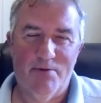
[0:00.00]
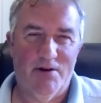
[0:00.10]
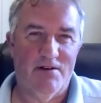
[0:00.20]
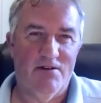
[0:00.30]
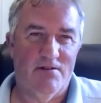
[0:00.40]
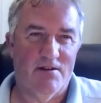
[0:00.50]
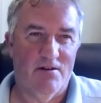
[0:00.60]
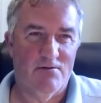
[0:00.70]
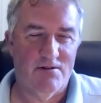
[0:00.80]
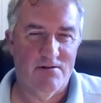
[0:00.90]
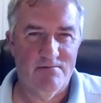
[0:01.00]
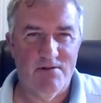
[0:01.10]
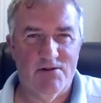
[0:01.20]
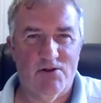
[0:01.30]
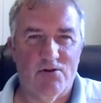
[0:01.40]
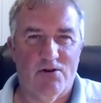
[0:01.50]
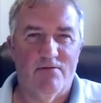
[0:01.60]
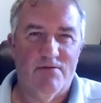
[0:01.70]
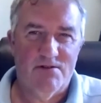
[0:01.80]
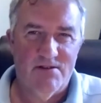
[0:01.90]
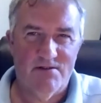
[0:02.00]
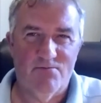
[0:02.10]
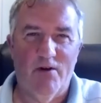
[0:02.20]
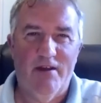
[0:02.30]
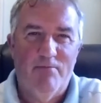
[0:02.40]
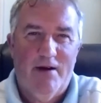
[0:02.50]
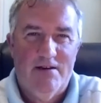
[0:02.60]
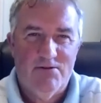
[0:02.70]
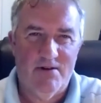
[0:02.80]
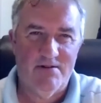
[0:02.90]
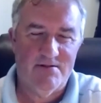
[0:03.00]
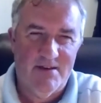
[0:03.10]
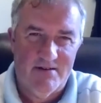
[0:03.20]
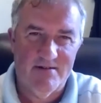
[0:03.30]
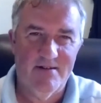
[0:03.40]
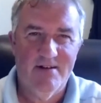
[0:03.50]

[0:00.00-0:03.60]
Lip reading: Apparently, he used to go to conferences and wave banners around saying,